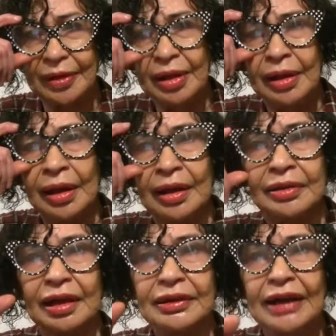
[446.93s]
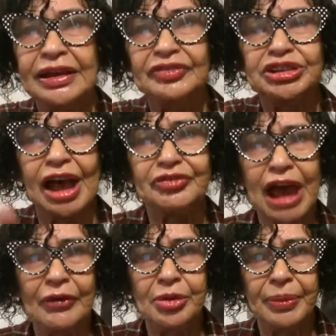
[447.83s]
Like if
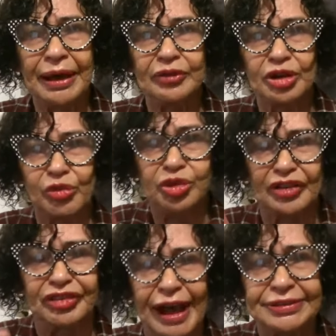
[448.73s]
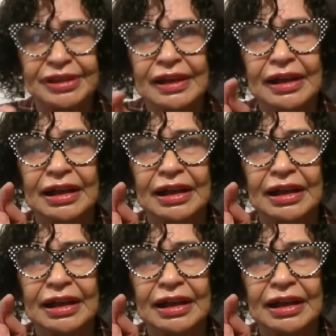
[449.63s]
cameraman, real fast,